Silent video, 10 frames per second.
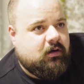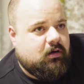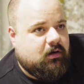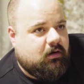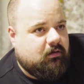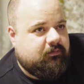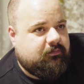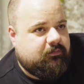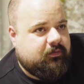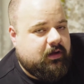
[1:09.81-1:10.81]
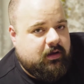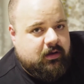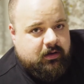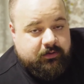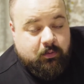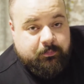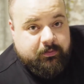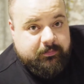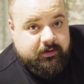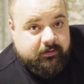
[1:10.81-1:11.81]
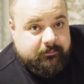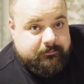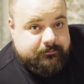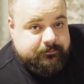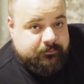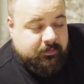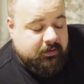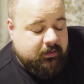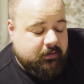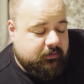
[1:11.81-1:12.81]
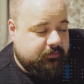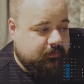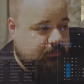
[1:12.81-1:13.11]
of Adobe Premiere. So